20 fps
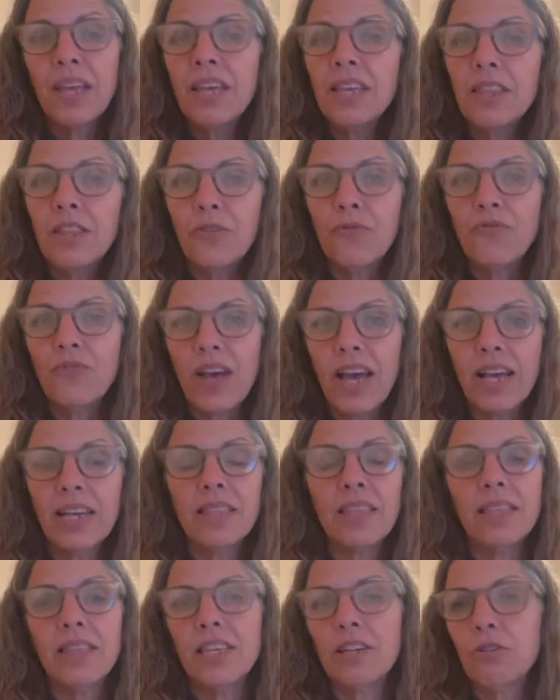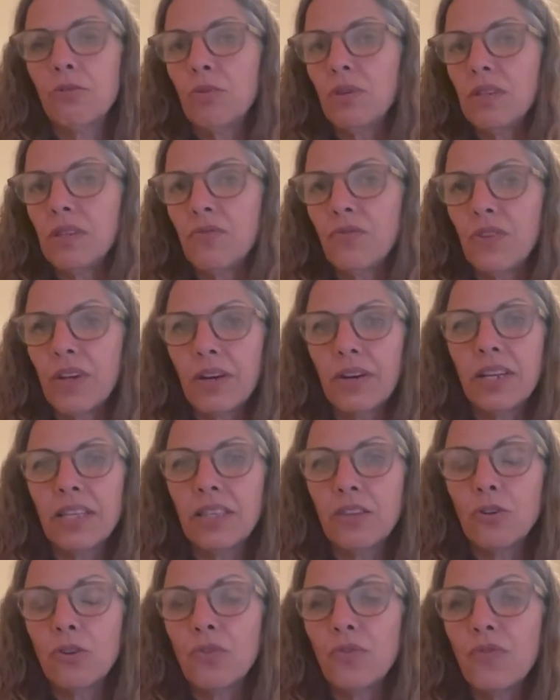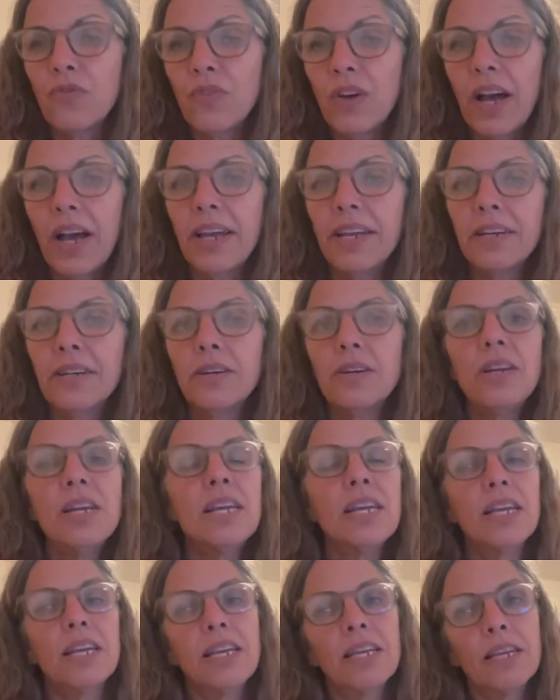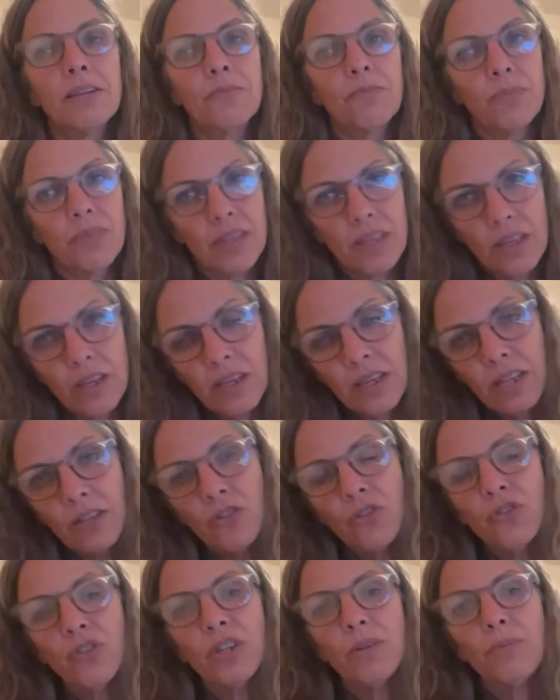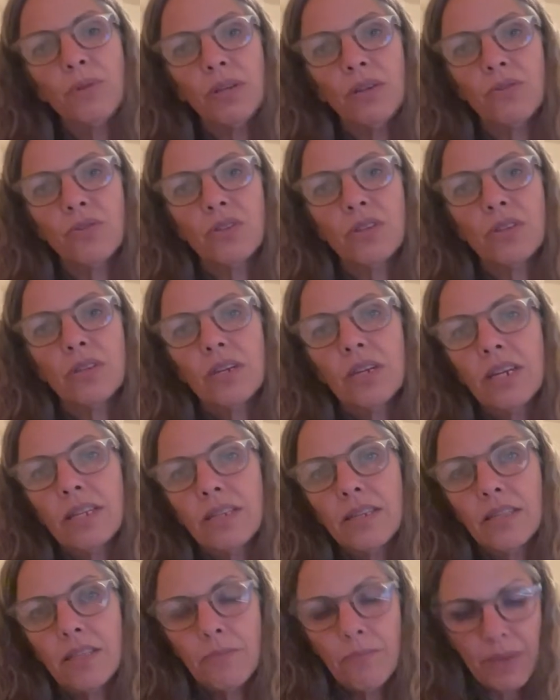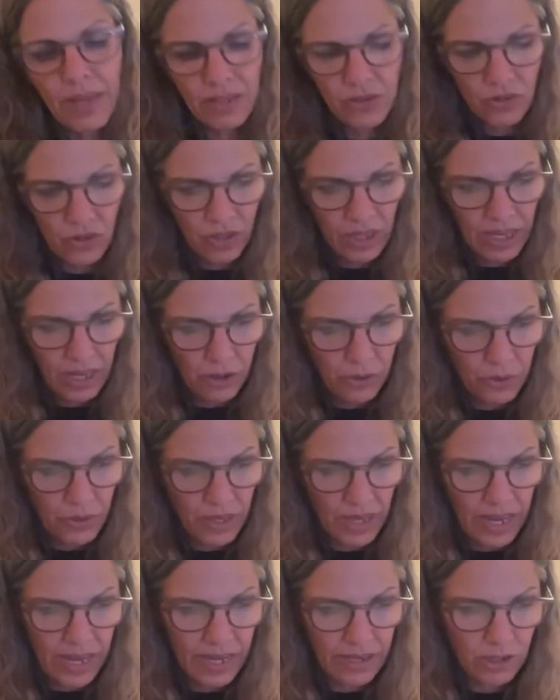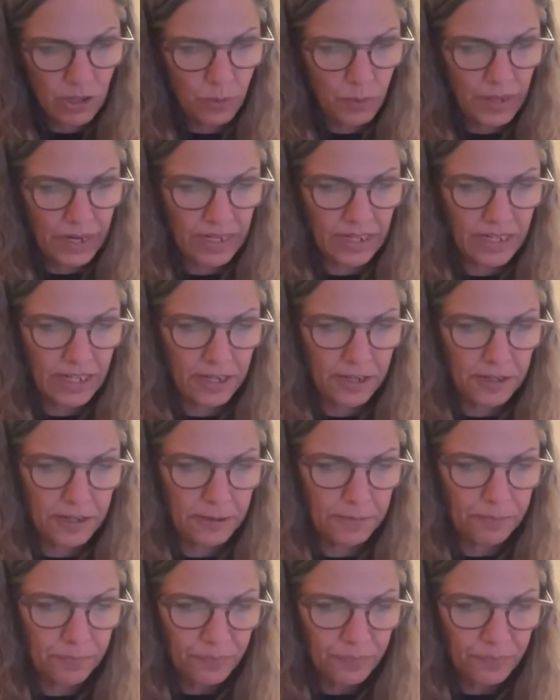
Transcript: The fact that there was very little fire contributes to the mental health aspect here.